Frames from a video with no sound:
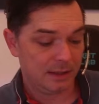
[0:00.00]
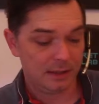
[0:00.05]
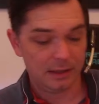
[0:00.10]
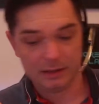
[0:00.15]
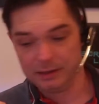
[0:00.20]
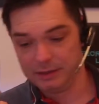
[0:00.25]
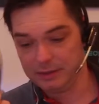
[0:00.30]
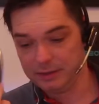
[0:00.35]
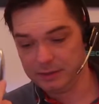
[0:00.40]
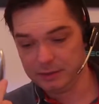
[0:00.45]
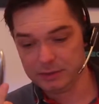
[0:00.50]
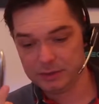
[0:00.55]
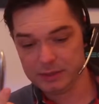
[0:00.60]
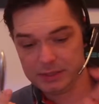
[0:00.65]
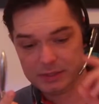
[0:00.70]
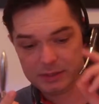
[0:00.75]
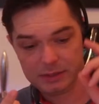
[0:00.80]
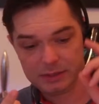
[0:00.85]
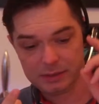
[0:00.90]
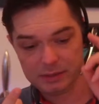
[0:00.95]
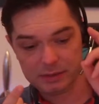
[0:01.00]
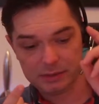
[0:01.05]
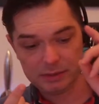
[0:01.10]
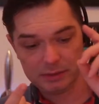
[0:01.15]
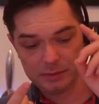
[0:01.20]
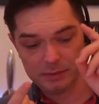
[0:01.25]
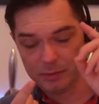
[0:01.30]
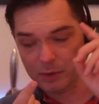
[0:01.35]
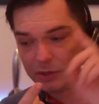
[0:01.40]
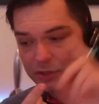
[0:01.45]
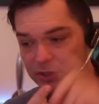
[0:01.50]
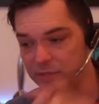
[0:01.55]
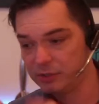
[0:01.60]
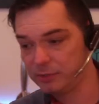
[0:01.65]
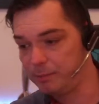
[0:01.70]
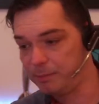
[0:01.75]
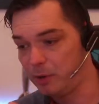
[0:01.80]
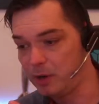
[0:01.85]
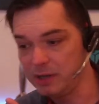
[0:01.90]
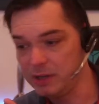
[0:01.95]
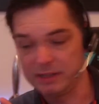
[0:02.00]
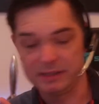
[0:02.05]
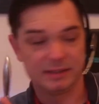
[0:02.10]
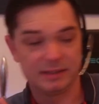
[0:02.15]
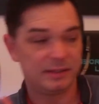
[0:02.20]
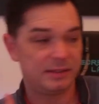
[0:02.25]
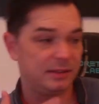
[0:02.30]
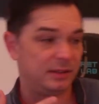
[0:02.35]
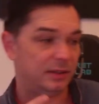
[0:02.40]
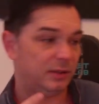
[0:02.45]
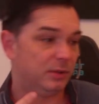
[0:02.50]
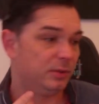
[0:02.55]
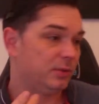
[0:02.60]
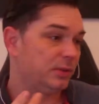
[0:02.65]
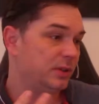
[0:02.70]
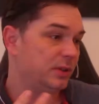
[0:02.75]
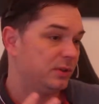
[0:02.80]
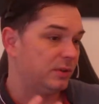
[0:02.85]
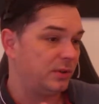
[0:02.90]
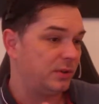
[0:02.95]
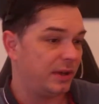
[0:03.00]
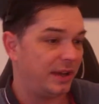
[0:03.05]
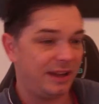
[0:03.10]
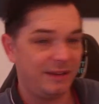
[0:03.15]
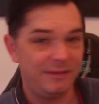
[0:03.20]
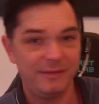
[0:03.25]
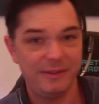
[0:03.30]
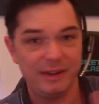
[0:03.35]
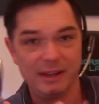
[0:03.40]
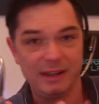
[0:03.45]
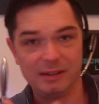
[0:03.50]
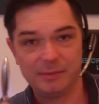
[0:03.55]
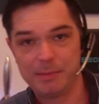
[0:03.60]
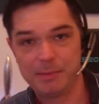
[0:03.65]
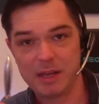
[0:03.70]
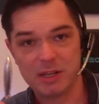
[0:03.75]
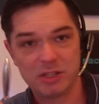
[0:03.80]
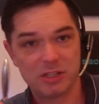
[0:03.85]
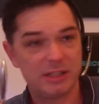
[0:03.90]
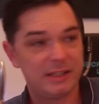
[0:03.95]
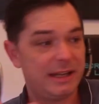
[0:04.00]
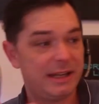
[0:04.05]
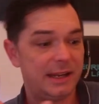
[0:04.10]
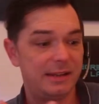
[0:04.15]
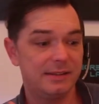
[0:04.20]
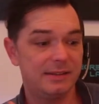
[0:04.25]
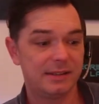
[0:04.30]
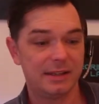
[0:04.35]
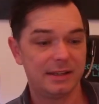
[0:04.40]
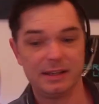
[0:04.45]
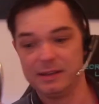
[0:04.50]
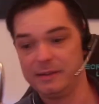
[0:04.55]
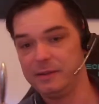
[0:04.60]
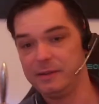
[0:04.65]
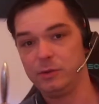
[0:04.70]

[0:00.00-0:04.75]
Do you watch sports? Do you have a special needs kid?